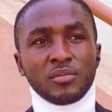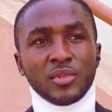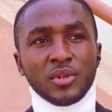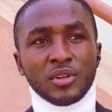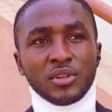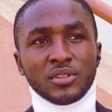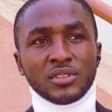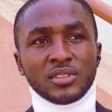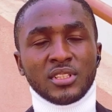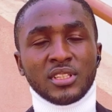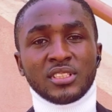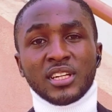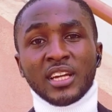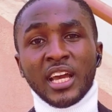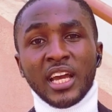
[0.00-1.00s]
because
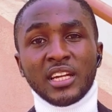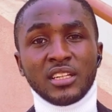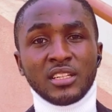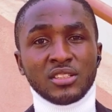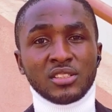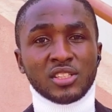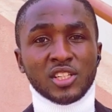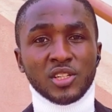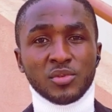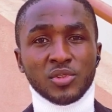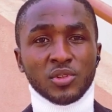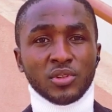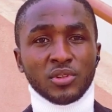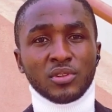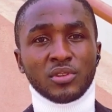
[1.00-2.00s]
there's a guiding
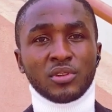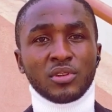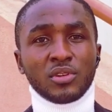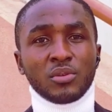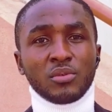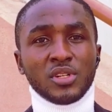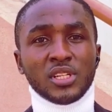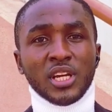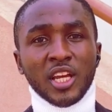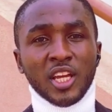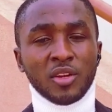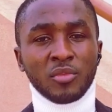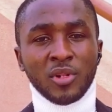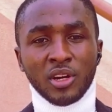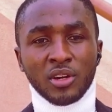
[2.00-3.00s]
scripture which I
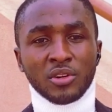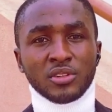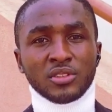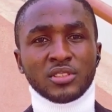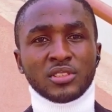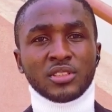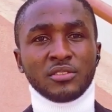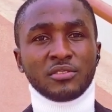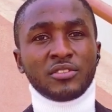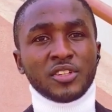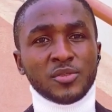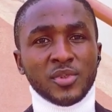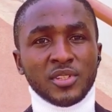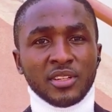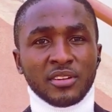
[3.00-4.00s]
came across in 1
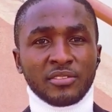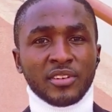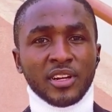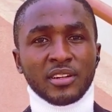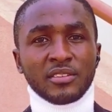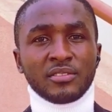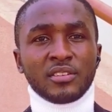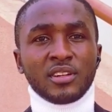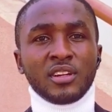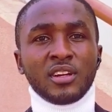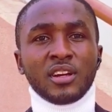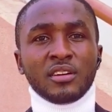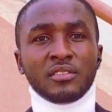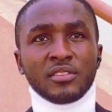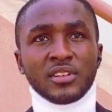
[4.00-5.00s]
Peter 5
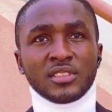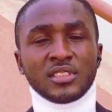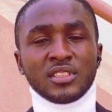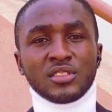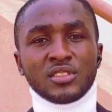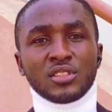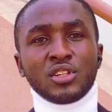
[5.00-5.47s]
and verse 6,